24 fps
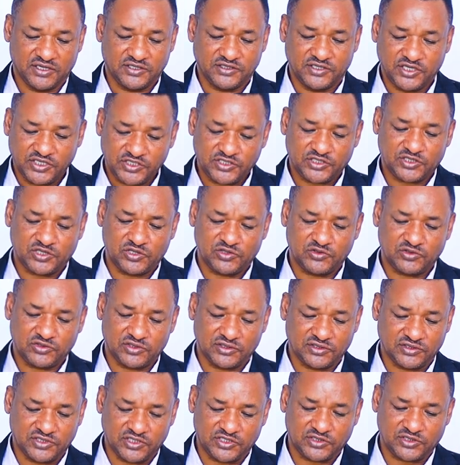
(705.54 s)

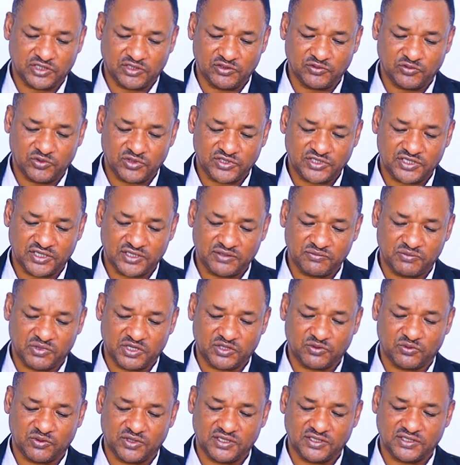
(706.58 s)
Distinguishing
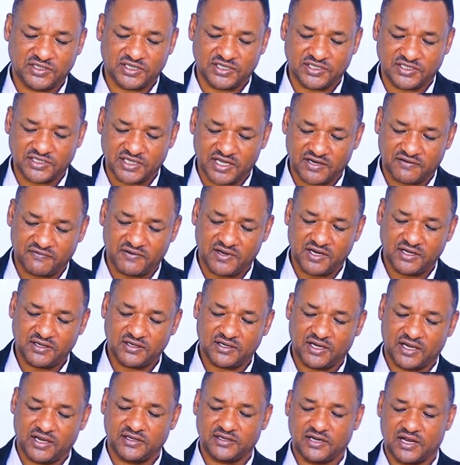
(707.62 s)
between
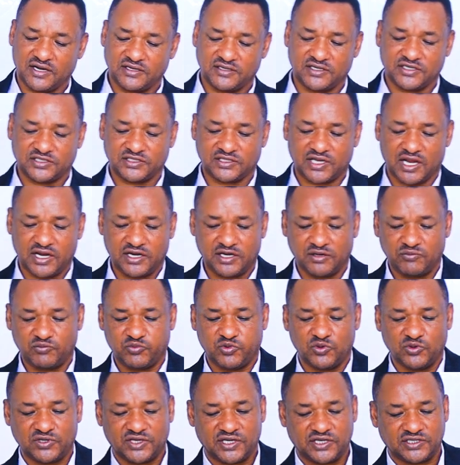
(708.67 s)
deserving and understanding
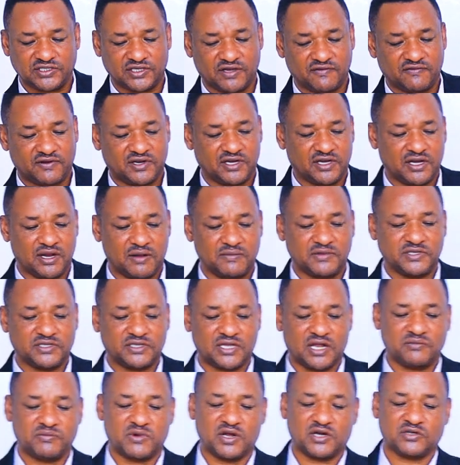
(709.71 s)
poor is a
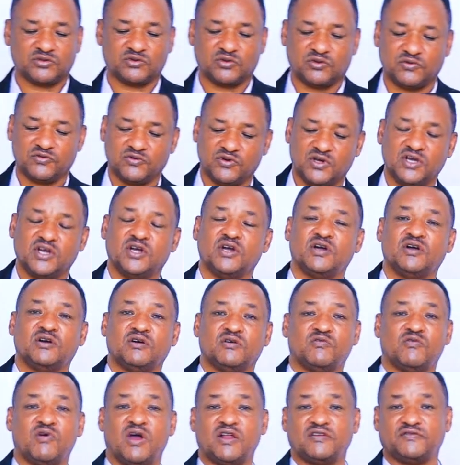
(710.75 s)
fundamental part of
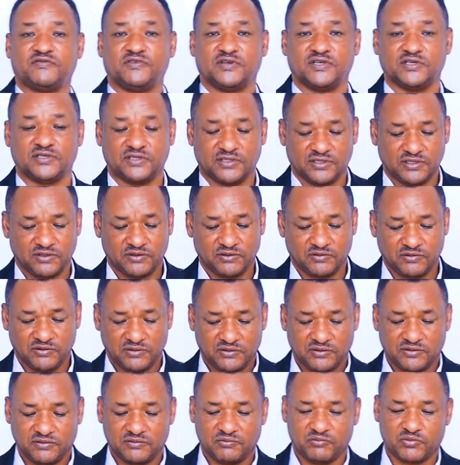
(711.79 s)
welfare
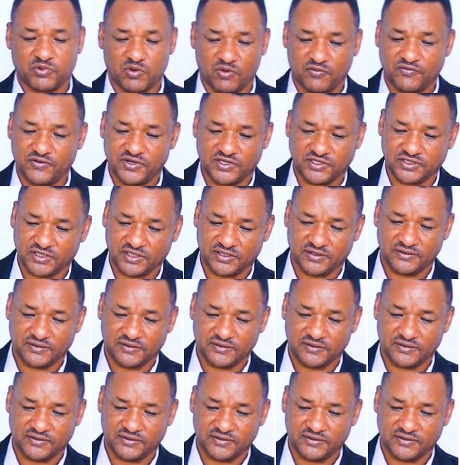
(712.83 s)
provision.